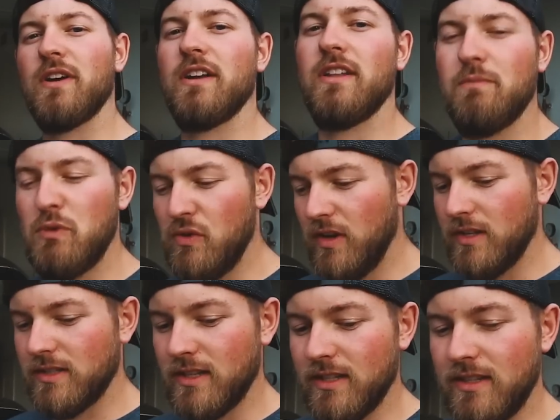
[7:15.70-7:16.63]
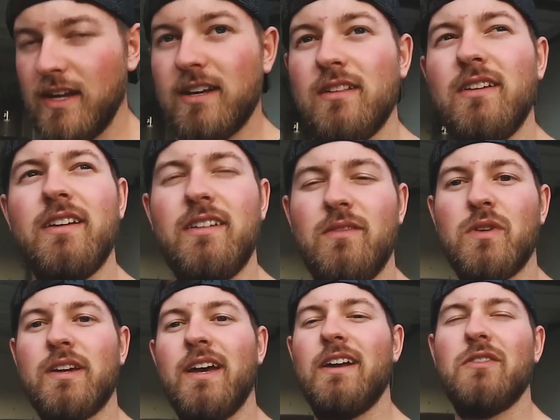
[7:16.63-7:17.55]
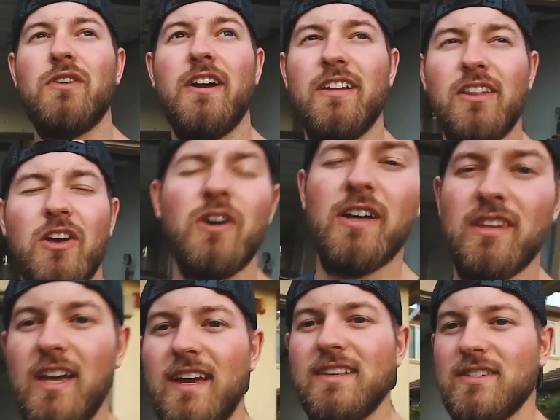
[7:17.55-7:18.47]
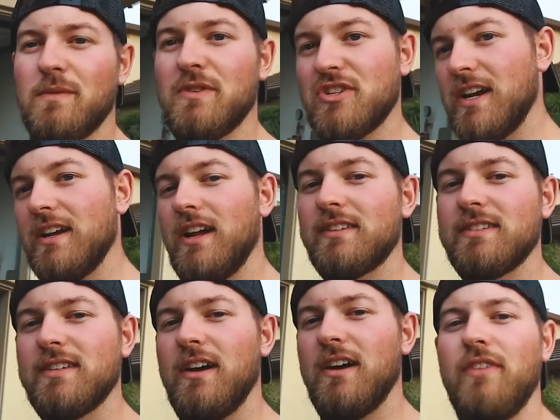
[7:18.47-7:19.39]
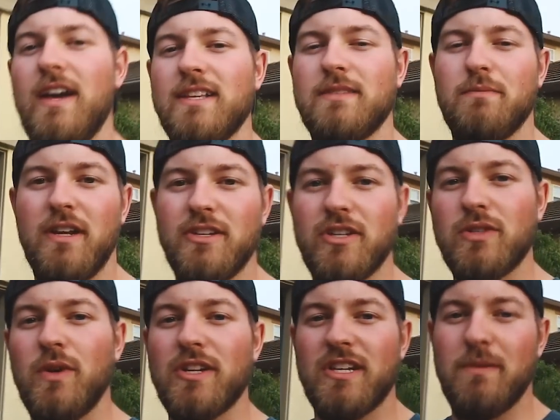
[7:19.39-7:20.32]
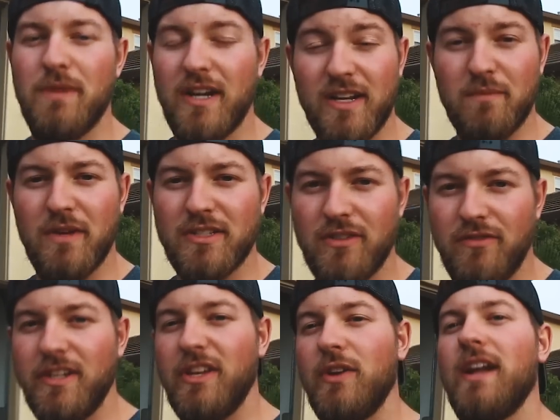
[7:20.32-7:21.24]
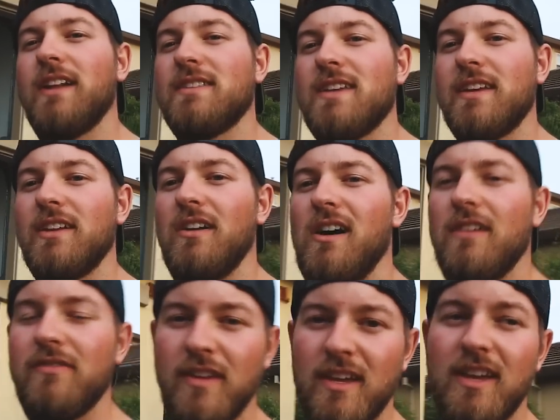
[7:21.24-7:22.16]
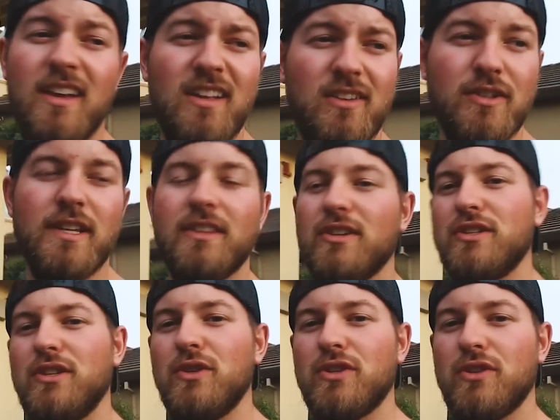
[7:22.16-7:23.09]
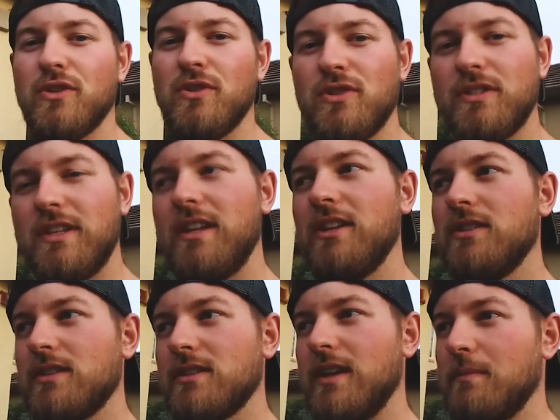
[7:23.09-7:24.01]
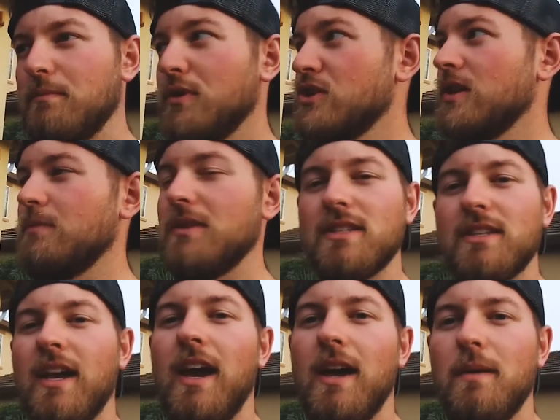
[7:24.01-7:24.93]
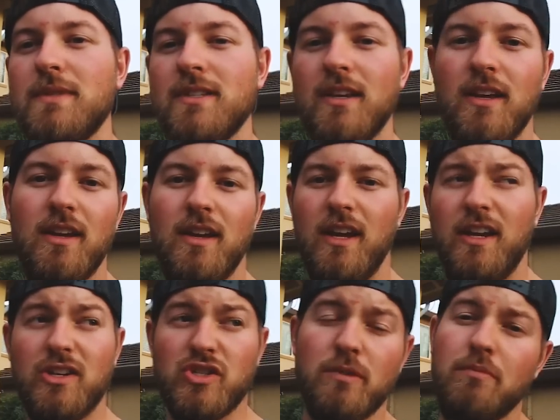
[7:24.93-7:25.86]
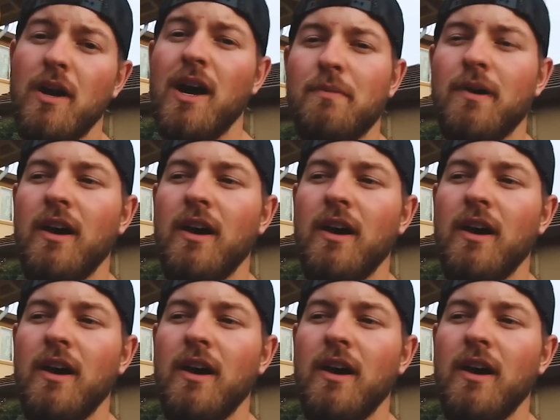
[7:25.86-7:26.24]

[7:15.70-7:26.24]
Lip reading: we're gonna move on to the deck lid. We're kind of running low on light, so I'm gonna try to knock this out fast, but I just watched an American Muscle video on how to take it off. Looks like there's 2 screws, and then you just like push up these tabs and it should pop